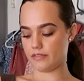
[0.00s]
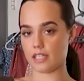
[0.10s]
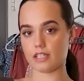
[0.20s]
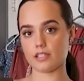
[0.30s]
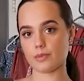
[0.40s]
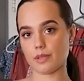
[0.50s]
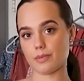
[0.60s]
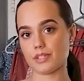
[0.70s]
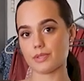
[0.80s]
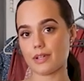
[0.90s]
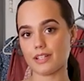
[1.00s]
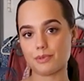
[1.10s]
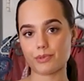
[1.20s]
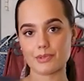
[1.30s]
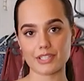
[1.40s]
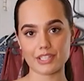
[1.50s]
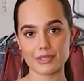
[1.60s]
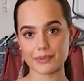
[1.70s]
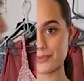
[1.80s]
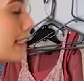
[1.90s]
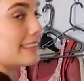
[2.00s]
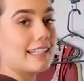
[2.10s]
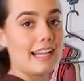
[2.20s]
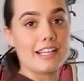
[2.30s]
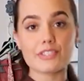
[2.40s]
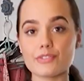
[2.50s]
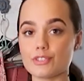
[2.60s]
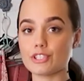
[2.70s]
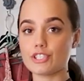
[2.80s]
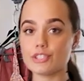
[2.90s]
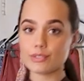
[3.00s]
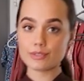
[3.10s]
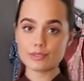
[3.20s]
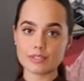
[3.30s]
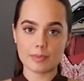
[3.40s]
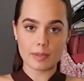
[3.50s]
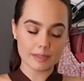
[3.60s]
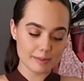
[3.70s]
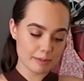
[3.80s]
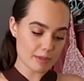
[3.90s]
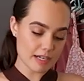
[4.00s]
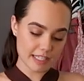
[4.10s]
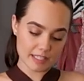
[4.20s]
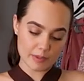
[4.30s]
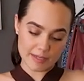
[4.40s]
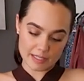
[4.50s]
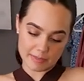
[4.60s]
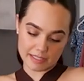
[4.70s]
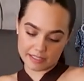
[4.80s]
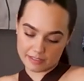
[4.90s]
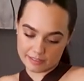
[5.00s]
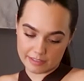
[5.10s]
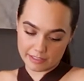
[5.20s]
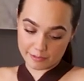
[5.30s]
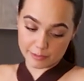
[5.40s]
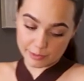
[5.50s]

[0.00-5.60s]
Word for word: to Vegas with me as well, and it was really cute. And then as for shoes, I'll probably be walking quite a bit in